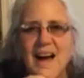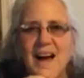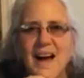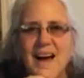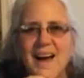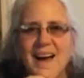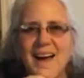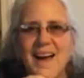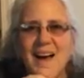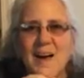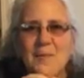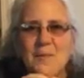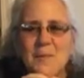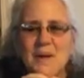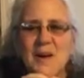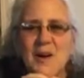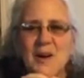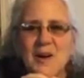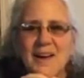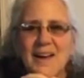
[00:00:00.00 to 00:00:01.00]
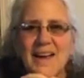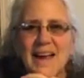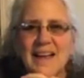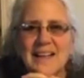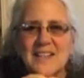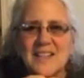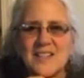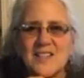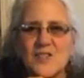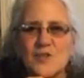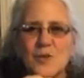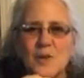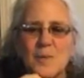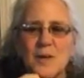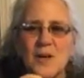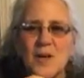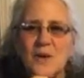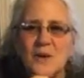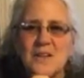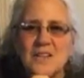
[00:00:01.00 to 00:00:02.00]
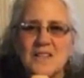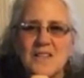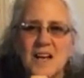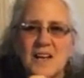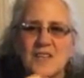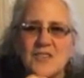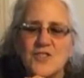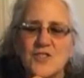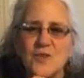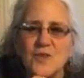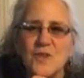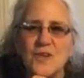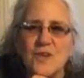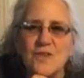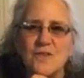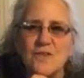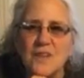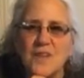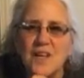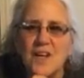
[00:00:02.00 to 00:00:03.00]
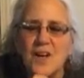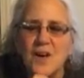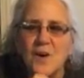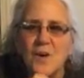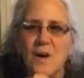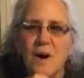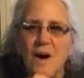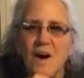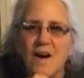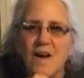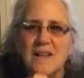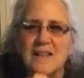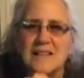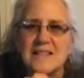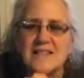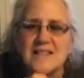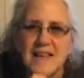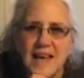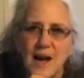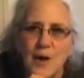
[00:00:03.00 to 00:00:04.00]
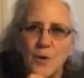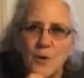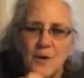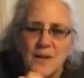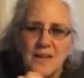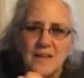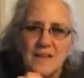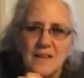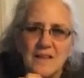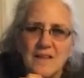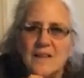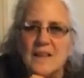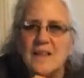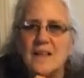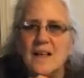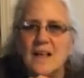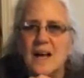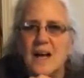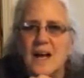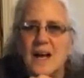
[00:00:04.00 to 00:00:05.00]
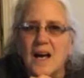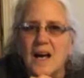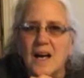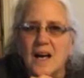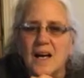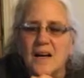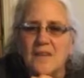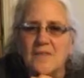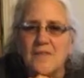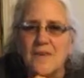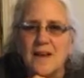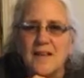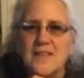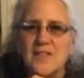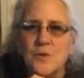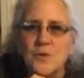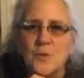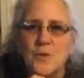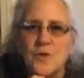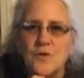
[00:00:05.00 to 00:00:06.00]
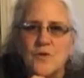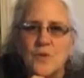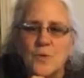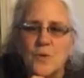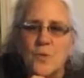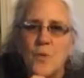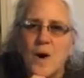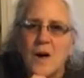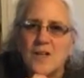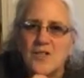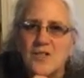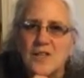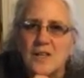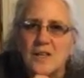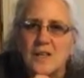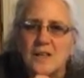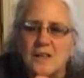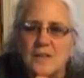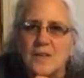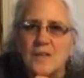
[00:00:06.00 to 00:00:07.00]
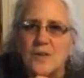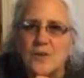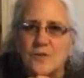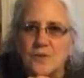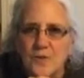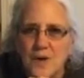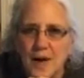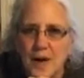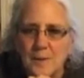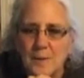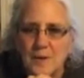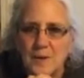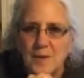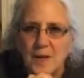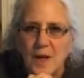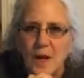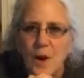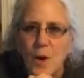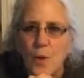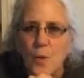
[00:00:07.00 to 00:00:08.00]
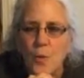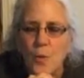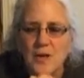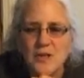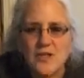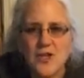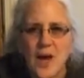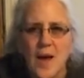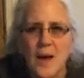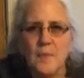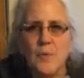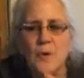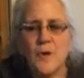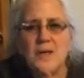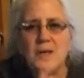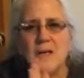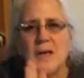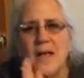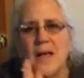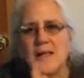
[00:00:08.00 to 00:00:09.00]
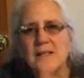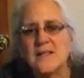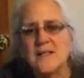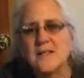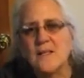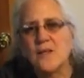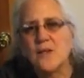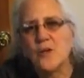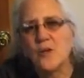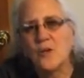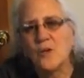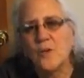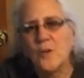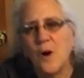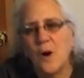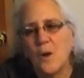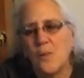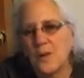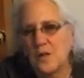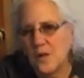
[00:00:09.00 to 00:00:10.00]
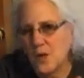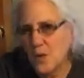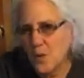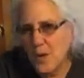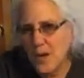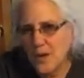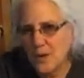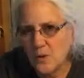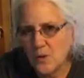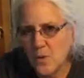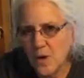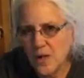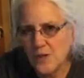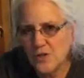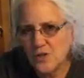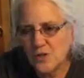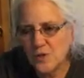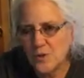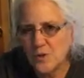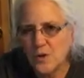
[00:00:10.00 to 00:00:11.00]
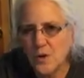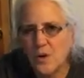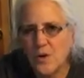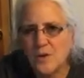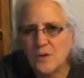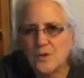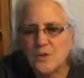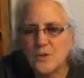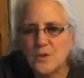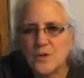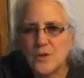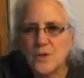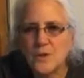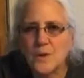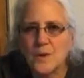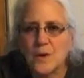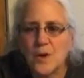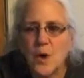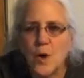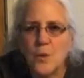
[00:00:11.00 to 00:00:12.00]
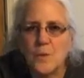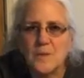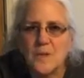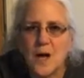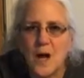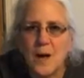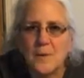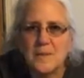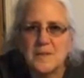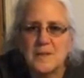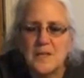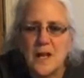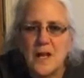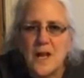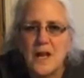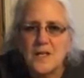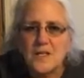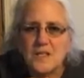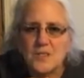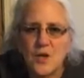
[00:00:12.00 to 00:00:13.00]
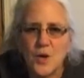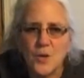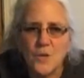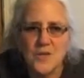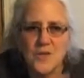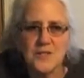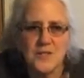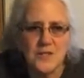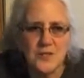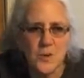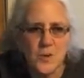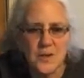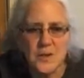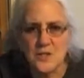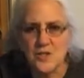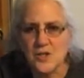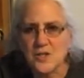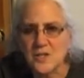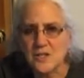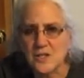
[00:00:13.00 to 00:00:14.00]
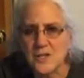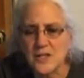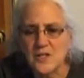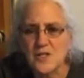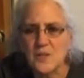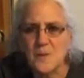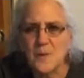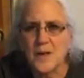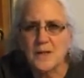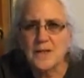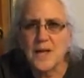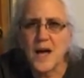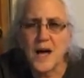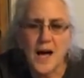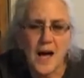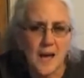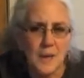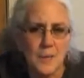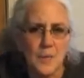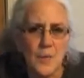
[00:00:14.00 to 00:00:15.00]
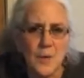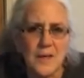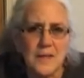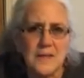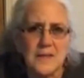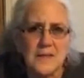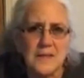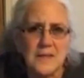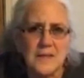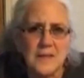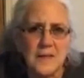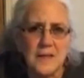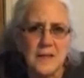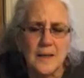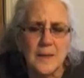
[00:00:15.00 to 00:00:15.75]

Hi, I'm Mary, and this is Dreamy Goat Design Studio video on scouring, a fancy word for washing your fiber, which I'm going to guess you already know how to wash your yarns or your comb tops. So this is going to just touch upon the high points